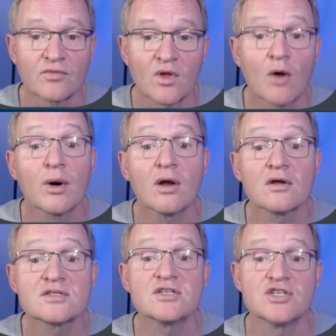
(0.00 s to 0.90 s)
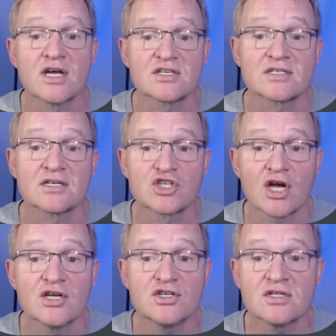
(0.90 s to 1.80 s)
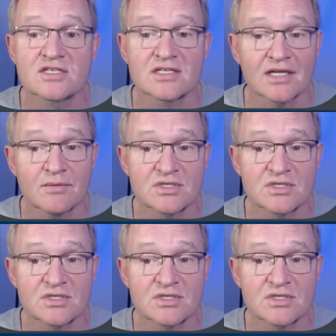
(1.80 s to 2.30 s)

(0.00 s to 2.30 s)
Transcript: Apollo suggests that changing the sleep